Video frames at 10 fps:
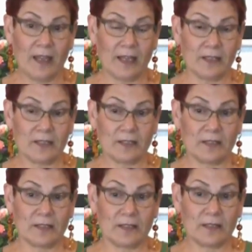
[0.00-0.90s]
And
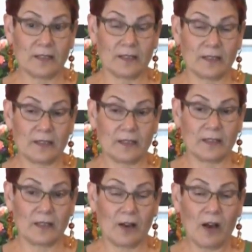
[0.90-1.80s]

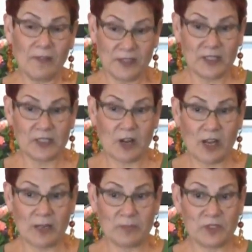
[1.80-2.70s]

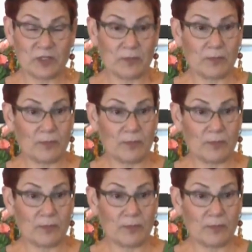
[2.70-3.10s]
oftentimes,